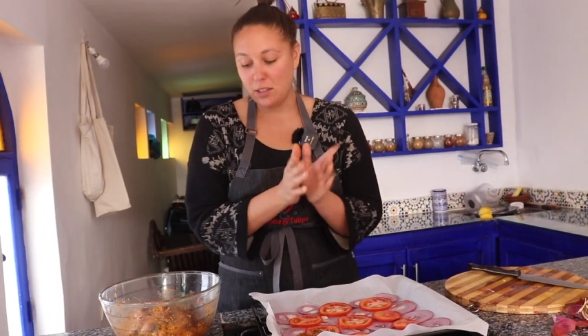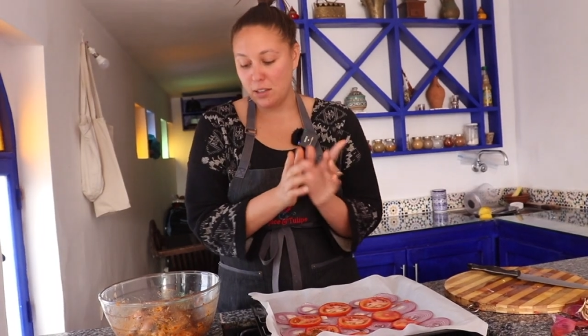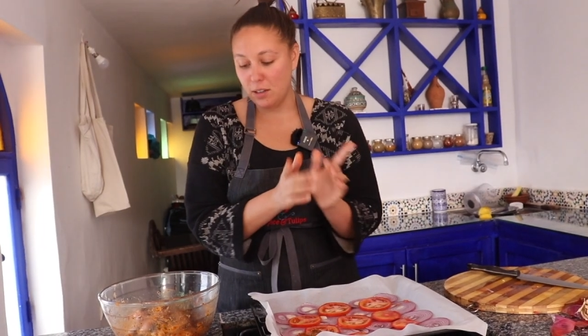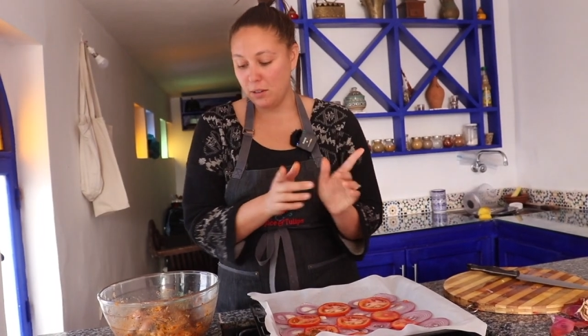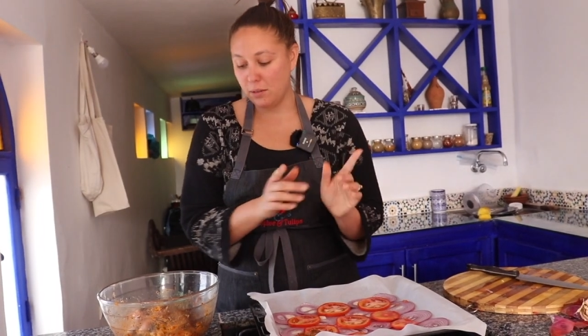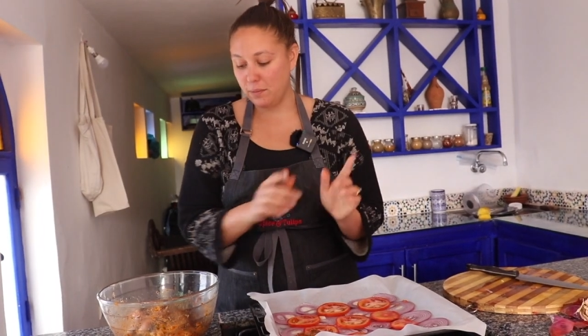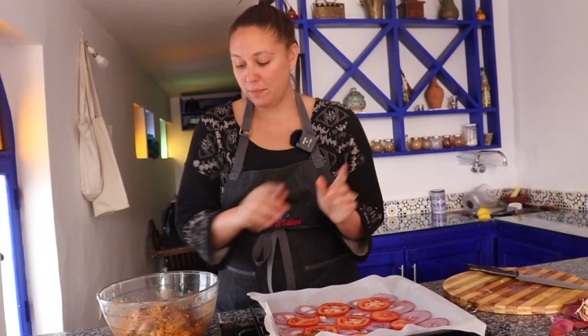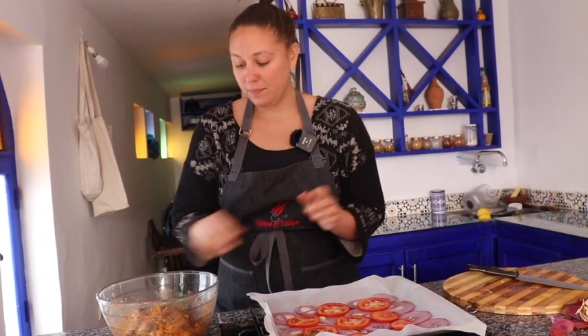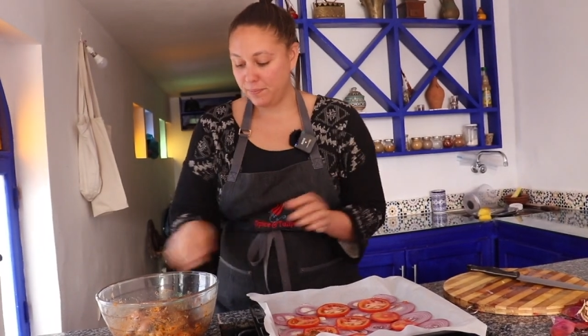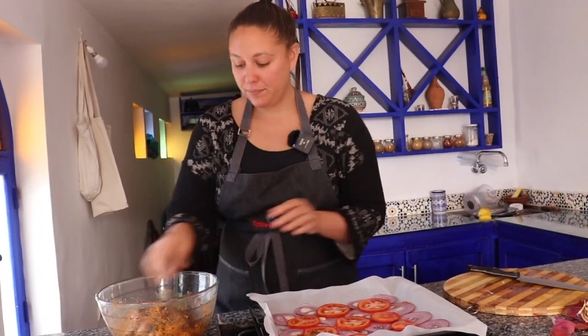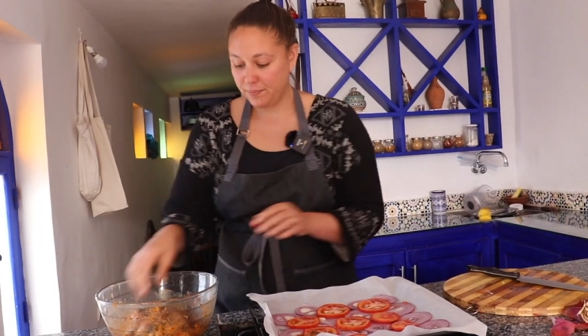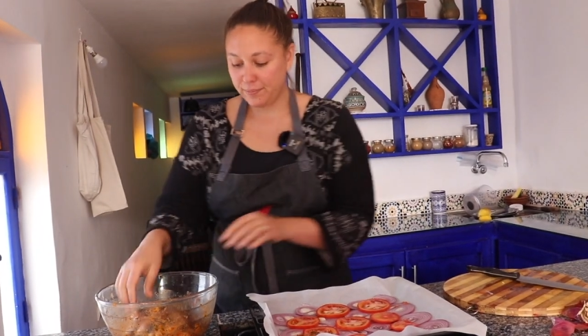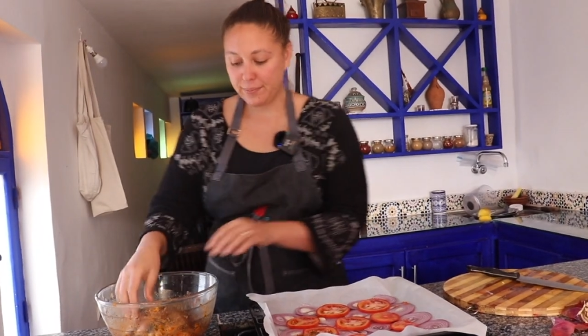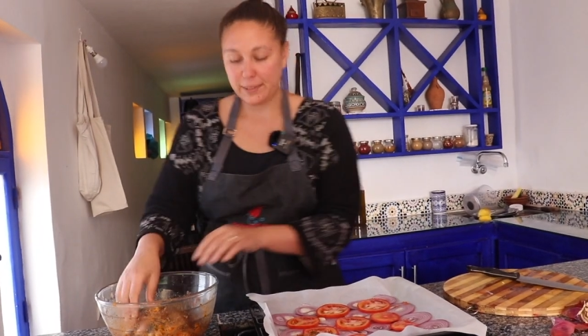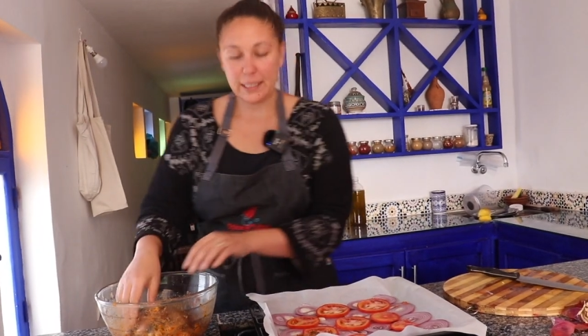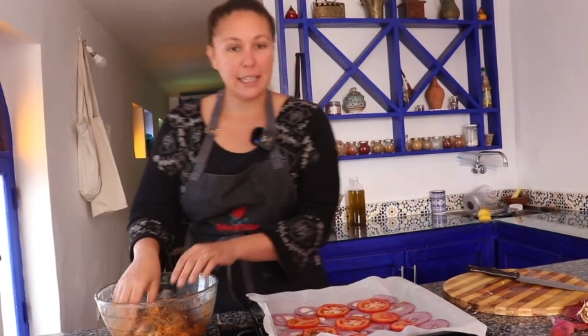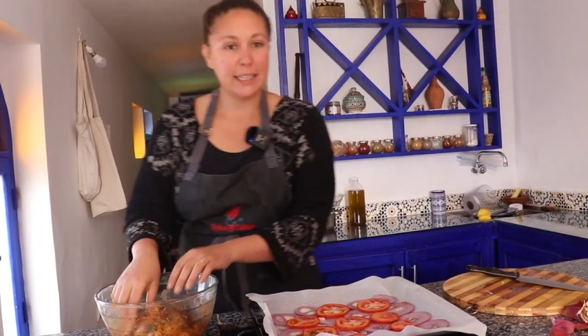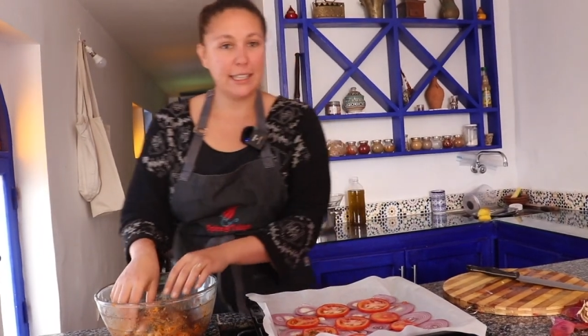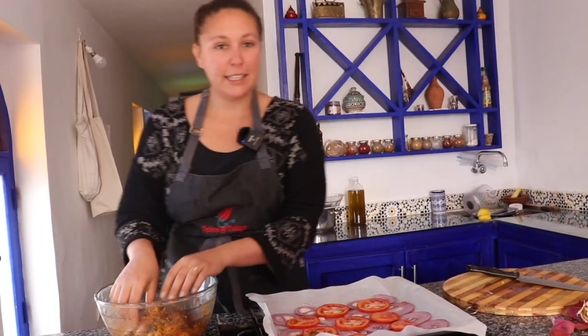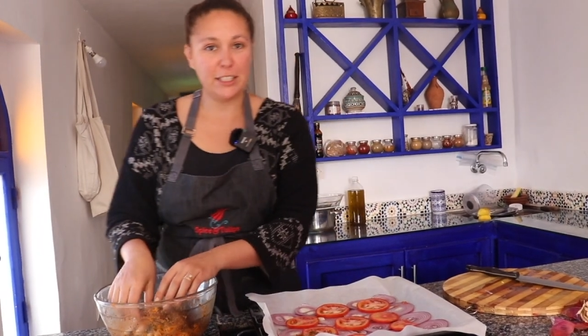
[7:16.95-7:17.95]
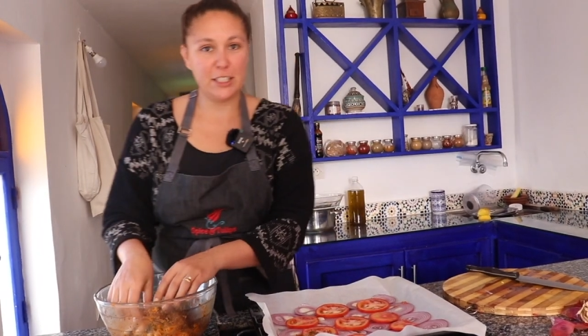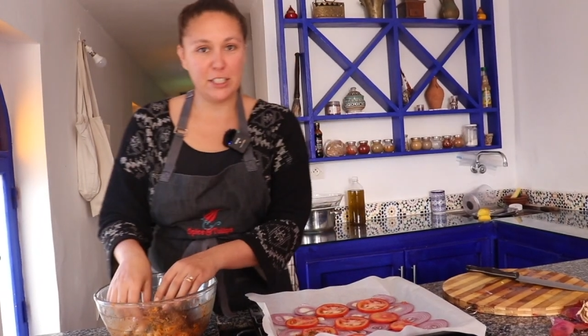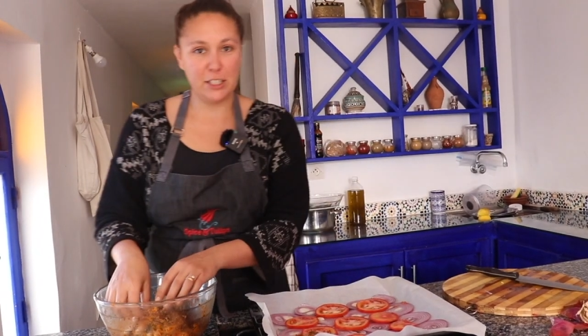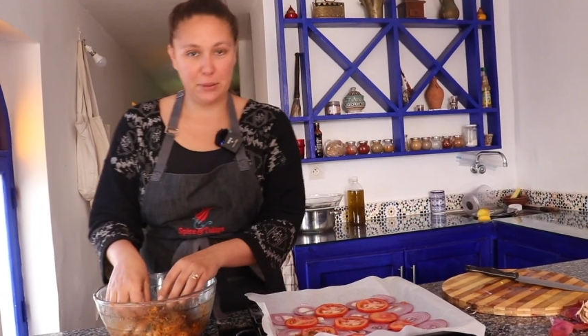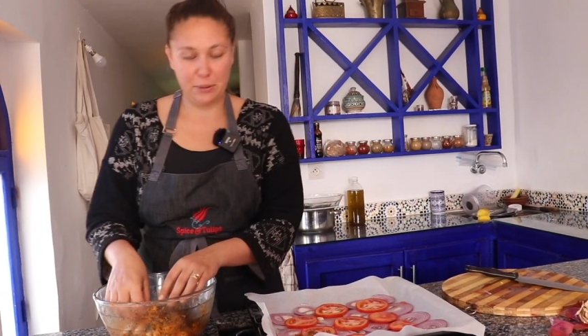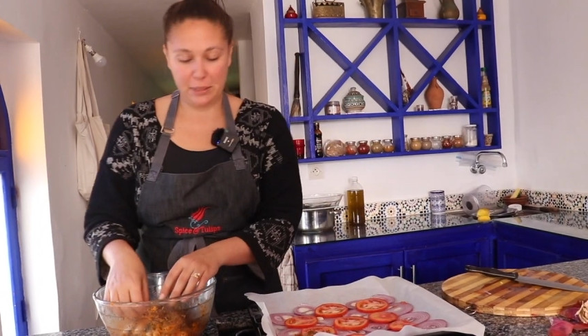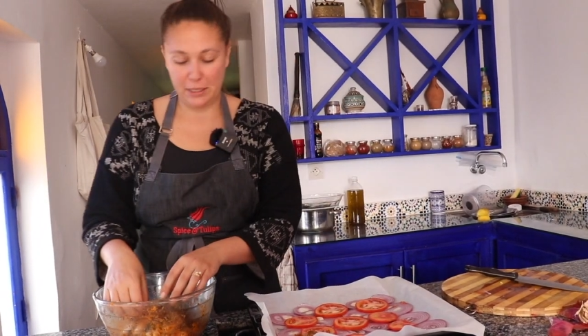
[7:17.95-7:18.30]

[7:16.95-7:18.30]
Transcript: So let's do